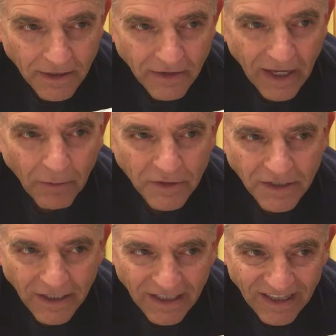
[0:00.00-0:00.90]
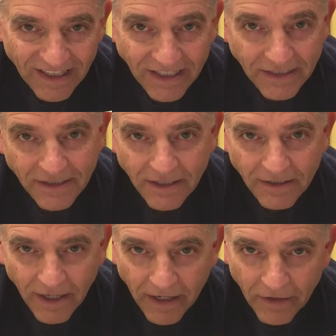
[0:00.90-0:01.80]
at least
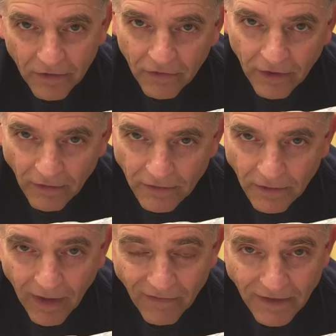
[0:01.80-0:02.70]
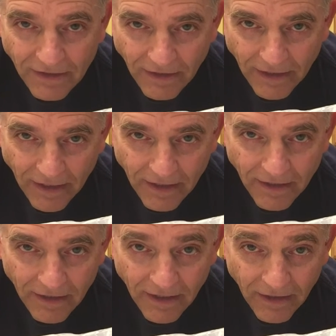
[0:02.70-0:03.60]
10 years ago. So obviously
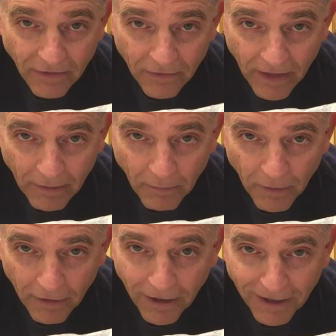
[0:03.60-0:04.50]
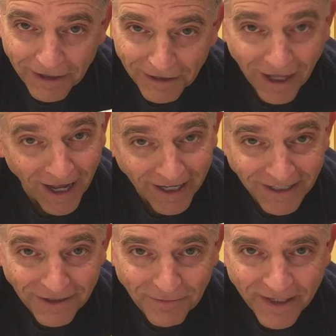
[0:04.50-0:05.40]
either they were lying
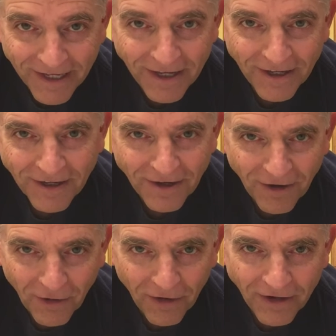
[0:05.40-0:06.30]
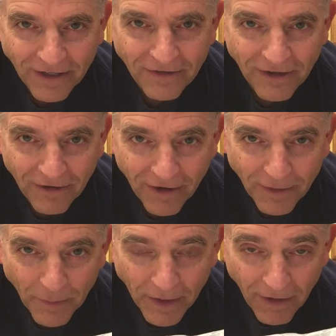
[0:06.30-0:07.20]
to me, or it's
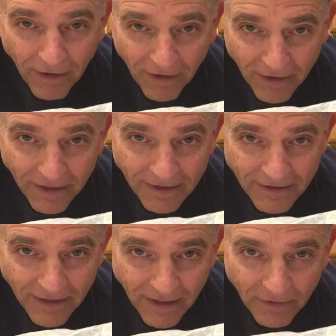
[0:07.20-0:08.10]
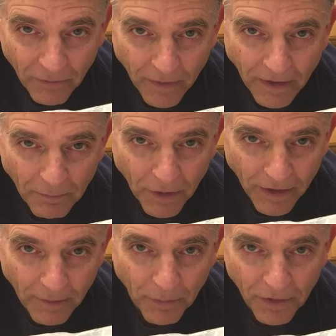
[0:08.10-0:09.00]
incredibly hard as we
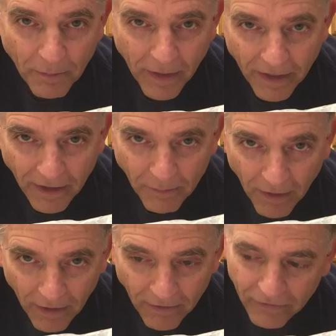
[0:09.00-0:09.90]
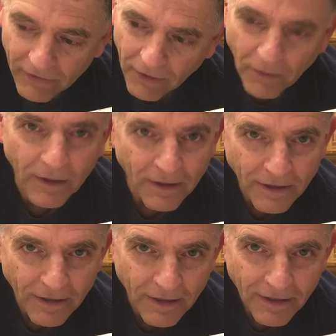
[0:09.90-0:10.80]
plan to put a man on Mars. So
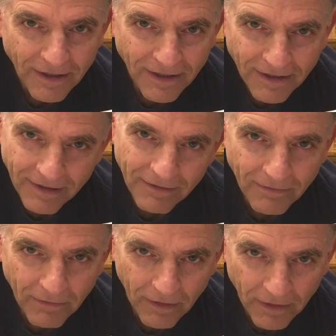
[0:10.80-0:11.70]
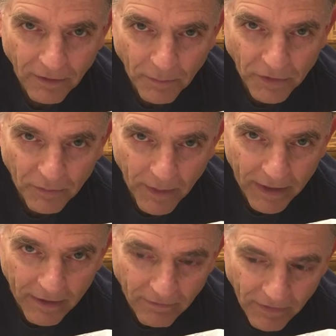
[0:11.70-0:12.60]
a little
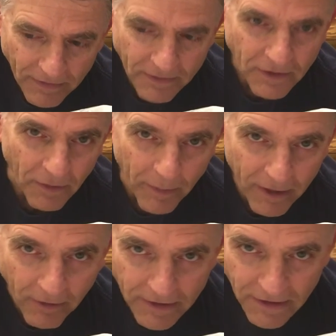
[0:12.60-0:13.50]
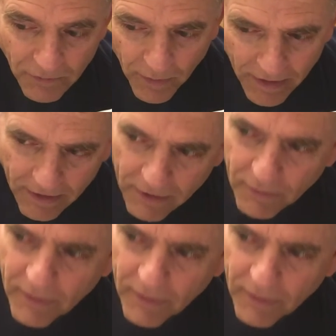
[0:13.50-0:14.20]
perspective. So the big question is, what do you do